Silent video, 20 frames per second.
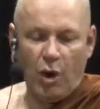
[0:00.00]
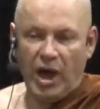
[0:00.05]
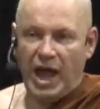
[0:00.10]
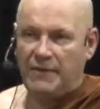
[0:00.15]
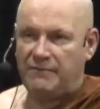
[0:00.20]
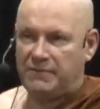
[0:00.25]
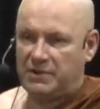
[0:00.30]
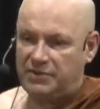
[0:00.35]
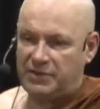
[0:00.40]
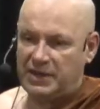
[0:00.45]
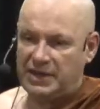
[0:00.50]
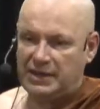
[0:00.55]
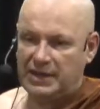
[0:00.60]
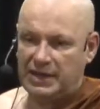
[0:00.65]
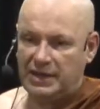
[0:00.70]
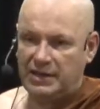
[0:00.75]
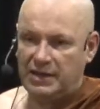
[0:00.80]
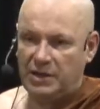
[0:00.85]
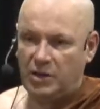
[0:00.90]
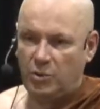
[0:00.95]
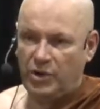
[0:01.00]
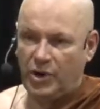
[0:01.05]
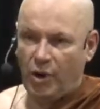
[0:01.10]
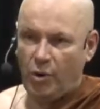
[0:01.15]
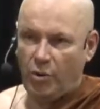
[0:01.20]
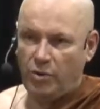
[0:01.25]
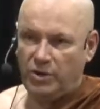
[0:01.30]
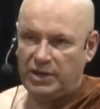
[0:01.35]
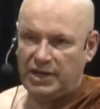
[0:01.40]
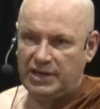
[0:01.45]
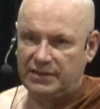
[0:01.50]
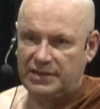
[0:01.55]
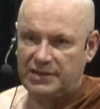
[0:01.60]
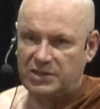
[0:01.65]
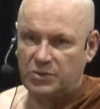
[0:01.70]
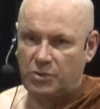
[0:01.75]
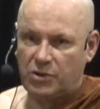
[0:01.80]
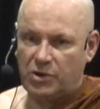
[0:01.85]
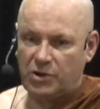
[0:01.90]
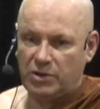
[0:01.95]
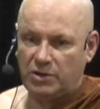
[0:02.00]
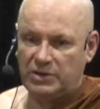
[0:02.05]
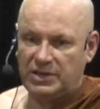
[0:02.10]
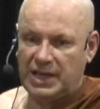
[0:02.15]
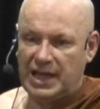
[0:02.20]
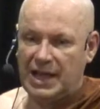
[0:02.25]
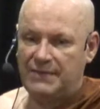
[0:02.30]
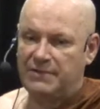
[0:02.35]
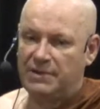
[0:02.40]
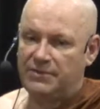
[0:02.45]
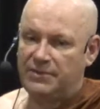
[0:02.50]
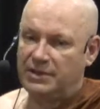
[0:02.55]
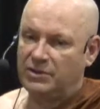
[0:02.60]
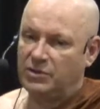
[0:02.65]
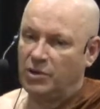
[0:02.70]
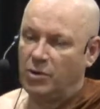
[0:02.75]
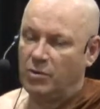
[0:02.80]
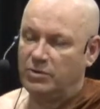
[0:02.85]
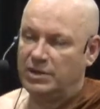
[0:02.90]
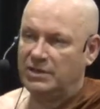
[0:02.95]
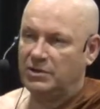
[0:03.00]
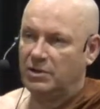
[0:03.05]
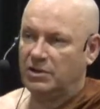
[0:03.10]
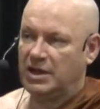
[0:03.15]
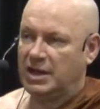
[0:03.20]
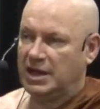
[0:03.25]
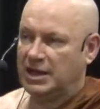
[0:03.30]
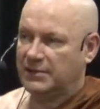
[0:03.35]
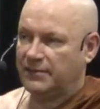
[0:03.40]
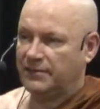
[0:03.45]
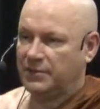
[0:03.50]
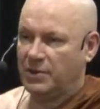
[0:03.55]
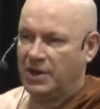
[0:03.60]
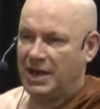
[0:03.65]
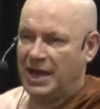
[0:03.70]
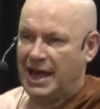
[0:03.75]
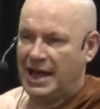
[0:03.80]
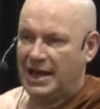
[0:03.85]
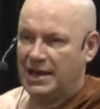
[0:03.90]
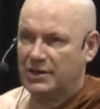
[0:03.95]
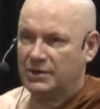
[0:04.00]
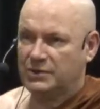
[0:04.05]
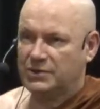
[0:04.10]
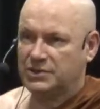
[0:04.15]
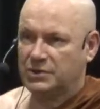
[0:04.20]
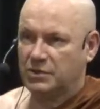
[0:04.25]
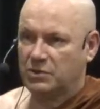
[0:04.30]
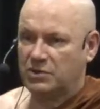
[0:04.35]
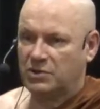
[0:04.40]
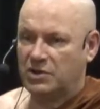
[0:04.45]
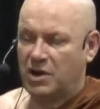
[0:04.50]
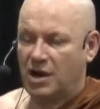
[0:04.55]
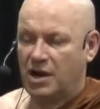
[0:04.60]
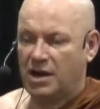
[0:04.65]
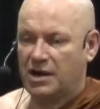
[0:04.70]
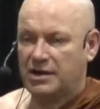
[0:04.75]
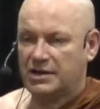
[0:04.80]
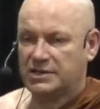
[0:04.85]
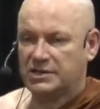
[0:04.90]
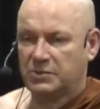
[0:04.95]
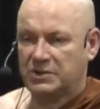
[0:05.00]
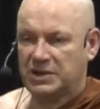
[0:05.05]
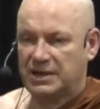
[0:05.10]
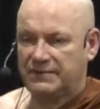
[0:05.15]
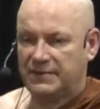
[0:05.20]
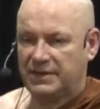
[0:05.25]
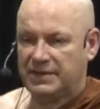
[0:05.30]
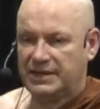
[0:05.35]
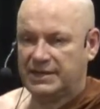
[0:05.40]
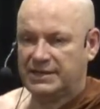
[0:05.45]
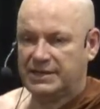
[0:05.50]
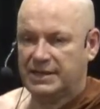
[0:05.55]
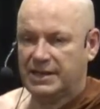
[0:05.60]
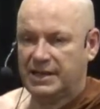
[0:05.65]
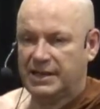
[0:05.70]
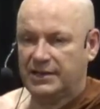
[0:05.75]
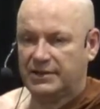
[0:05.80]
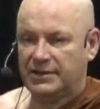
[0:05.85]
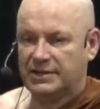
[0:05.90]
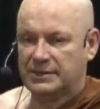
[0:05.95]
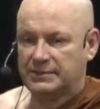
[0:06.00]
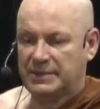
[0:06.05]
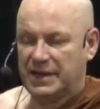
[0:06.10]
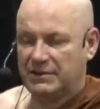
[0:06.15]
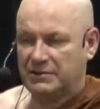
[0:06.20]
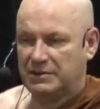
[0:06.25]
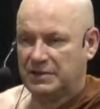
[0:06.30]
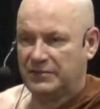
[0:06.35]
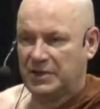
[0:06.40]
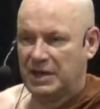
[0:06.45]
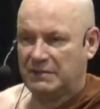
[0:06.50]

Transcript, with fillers: Everything we own in this world, yeah, everything you own in your life, your house, your cars, whatever it is, uh, doesn't matter if you